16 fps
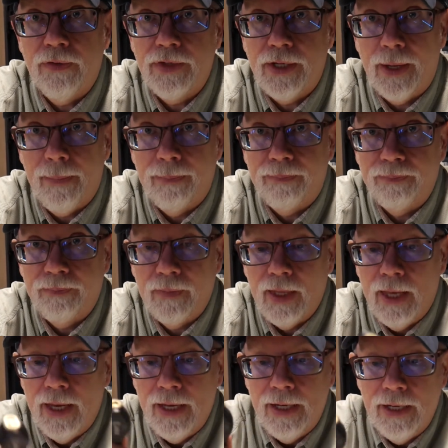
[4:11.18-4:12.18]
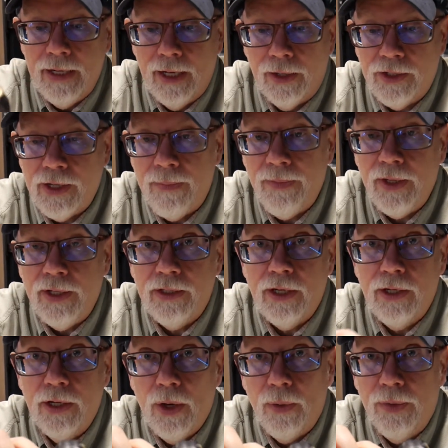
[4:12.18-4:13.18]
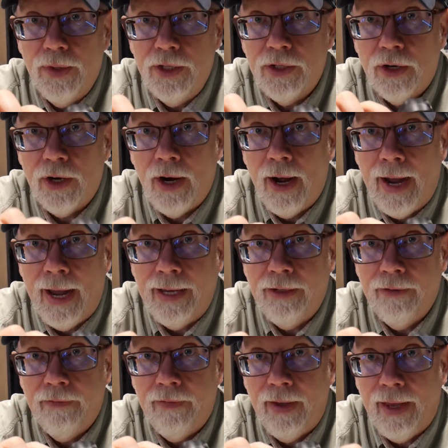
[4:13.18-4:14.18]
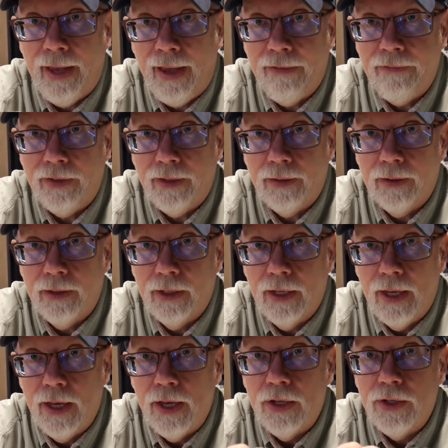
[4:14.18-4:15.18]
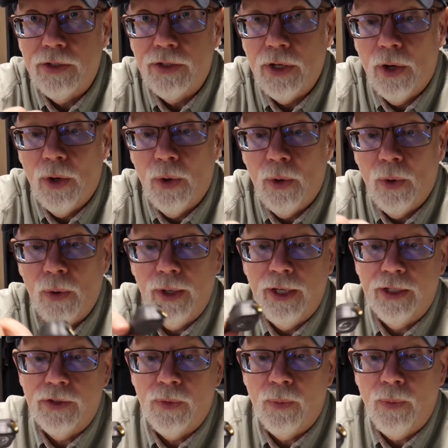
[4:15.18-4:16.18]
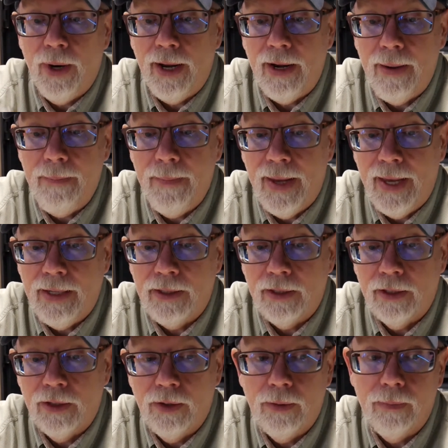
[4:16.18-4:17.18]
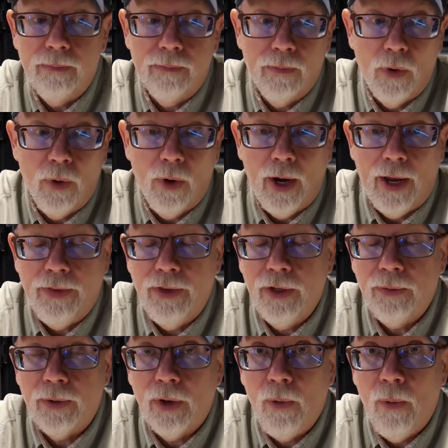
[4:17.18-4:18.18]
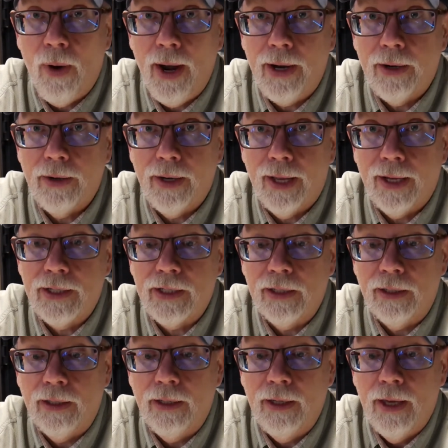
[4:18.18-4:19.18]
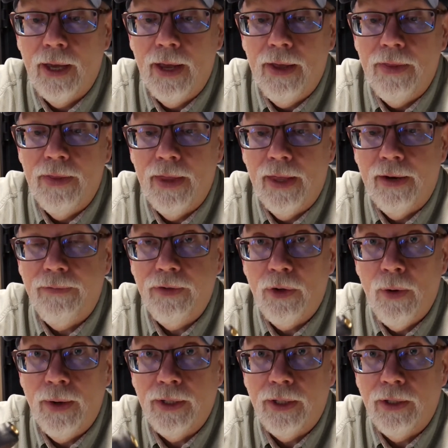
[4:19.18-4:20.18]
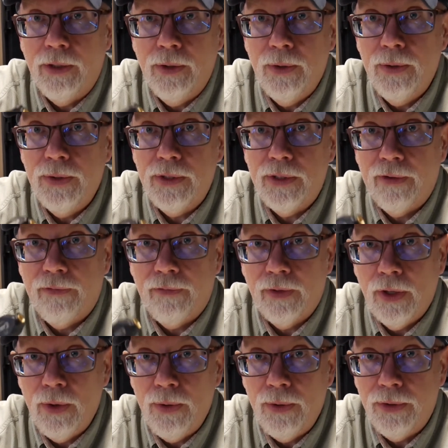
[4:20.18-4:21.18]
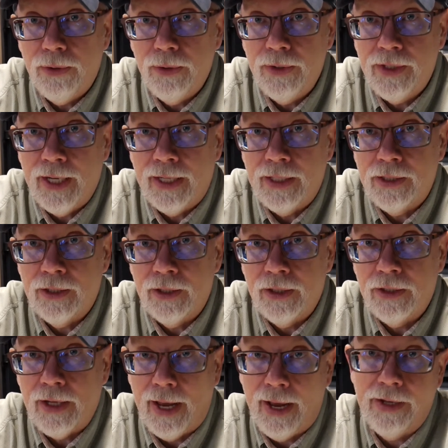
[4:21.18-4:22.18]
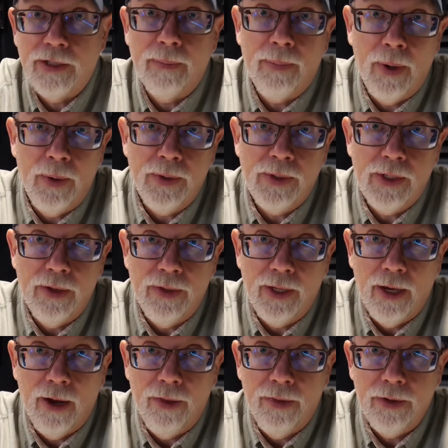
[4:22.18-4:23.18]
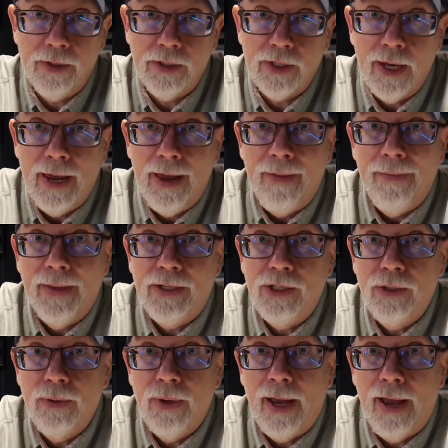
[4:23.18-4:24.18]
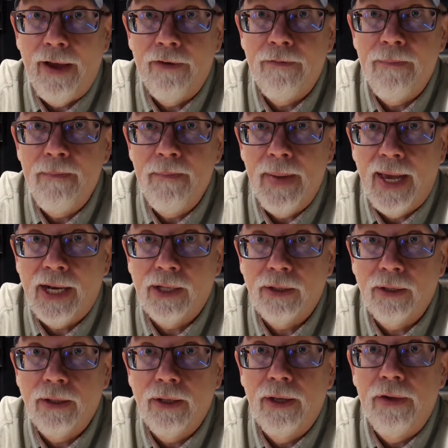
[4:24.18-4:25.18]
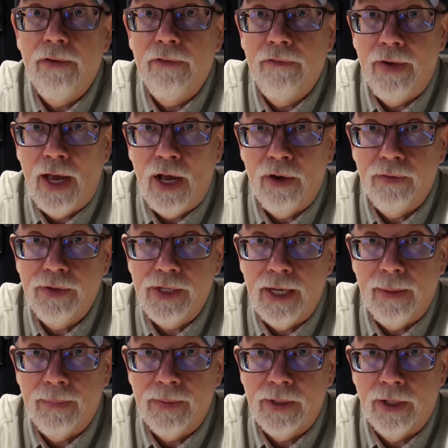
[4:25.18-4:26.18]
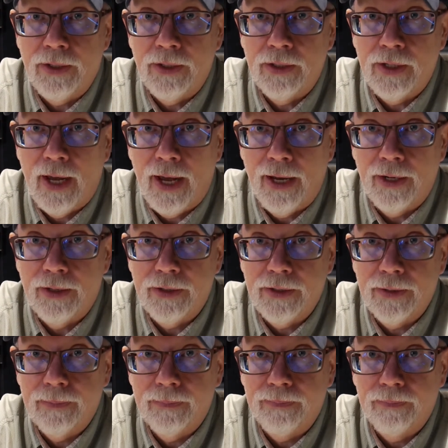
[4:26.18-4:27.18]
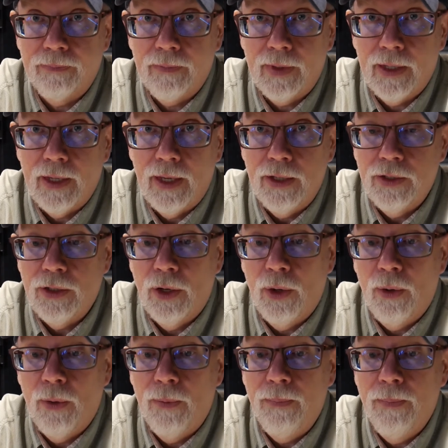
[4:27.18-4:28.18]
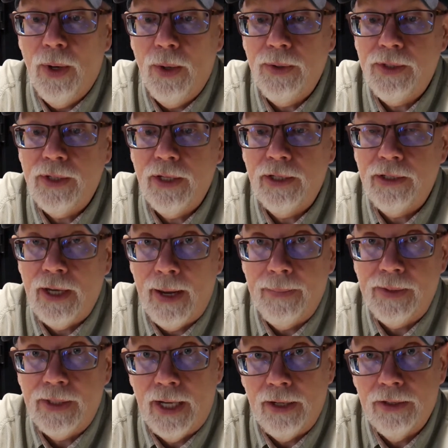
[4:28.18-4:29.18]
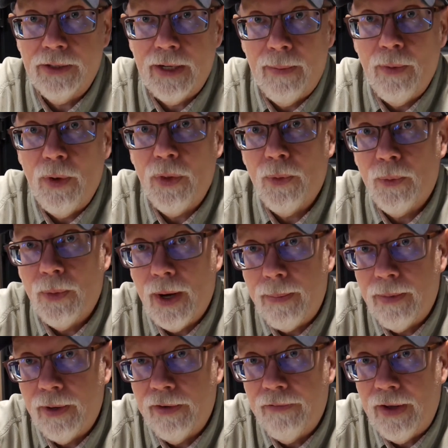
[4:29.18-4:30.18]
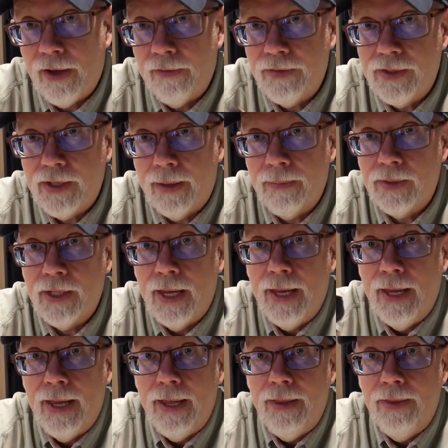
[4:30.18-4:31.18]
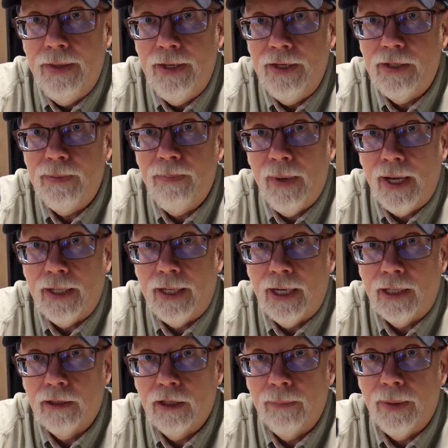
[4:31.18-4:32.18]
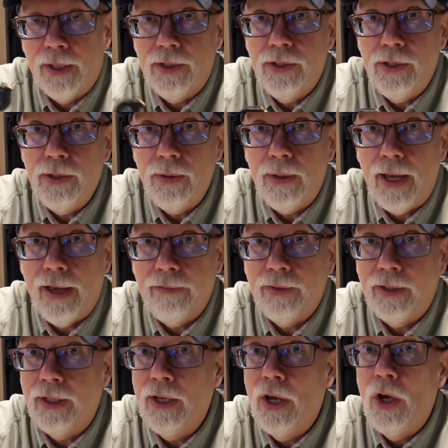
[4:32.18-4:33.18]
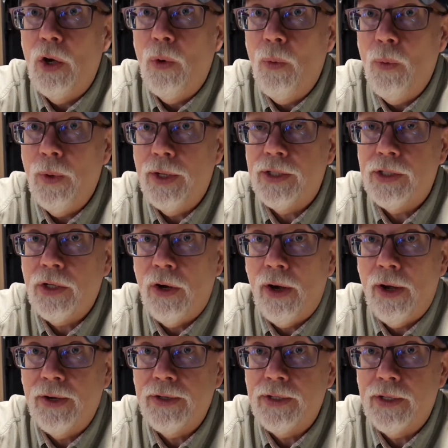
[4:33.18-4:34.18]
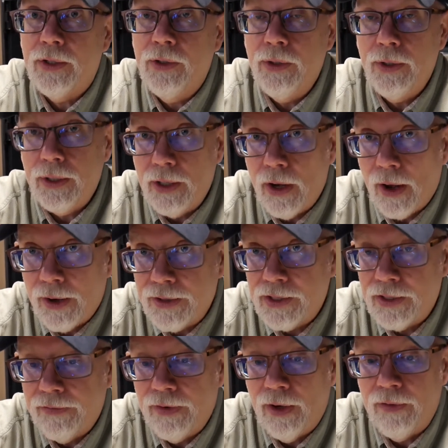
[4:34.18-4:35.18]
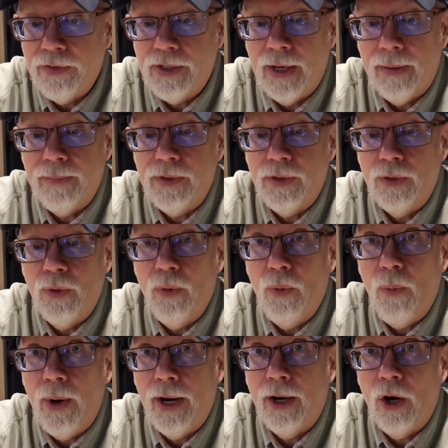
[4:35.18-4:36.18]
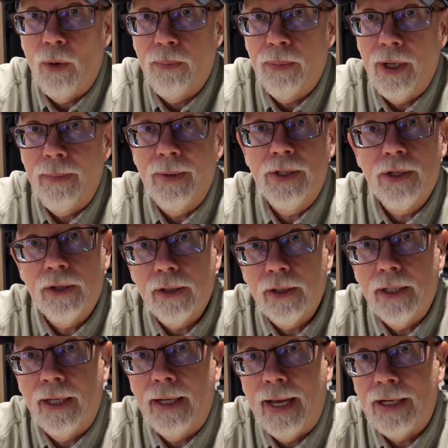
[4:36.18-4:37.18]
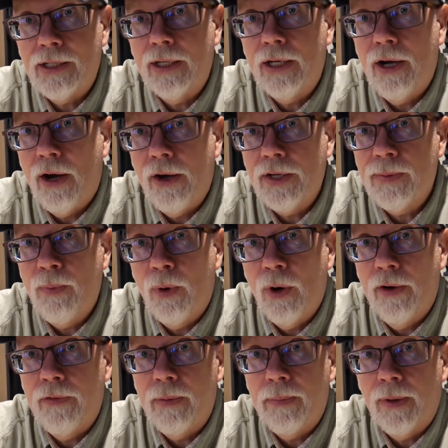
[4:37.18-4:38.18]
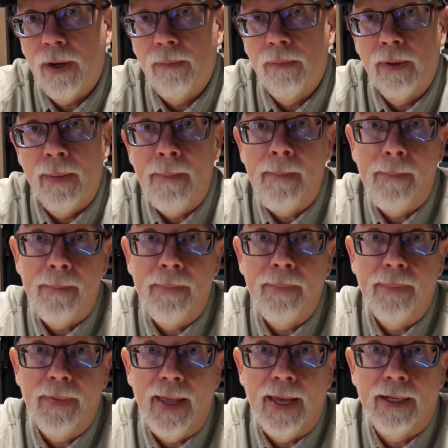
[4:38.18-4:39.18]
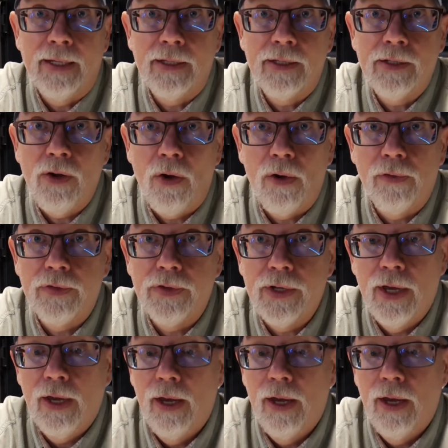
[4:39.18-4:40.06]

stem. Now something to know, these are kind of heavy, so it's recommended, or I think required actually, that if you're going to use the flow through sensors as opposed to the others, that you have metal valve stems on your tires. So most of the time tires come with rubber valve stems. These might get a little bit too heavy, which could cause the valve stems to wear out prematurely and actually cause more of a problem than it solves.